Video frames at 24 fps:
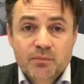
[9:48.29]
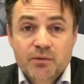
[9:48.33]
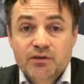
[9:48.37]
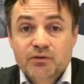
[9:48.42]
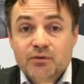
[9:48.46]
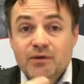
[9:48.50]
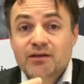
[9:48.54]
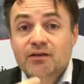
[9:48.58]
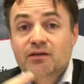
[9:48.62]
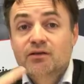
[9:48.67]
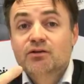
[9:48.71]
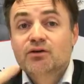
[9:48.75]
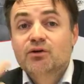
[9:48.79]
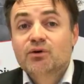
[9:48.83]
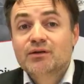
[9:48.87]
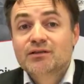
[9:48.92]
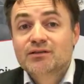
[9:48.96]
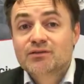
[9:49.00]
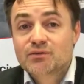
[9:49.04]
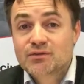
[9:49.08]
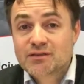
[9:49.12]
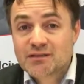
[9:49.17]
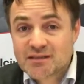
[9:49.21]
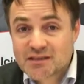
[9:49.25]
but you are not
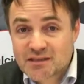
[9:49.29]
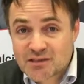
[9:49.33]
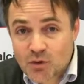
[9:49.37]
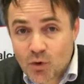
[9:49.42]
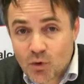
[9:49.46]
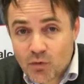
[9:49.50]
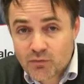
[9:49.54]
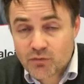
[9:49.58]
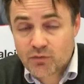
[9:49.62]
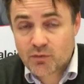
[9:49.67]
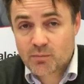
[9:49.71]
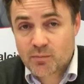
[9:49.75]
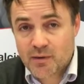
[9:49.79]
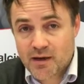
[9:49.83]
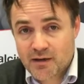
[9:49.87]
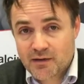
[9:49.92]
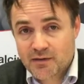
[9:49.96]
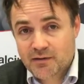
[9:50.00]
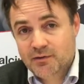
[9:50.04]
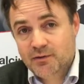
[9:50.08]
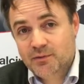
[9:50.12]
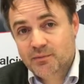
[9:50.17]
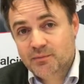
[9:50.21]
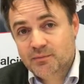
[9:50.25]
going to dissolve the
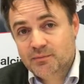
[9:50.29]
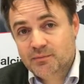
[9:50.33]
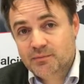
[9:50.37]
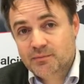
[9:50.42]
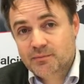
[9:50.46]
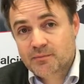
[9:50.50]
material.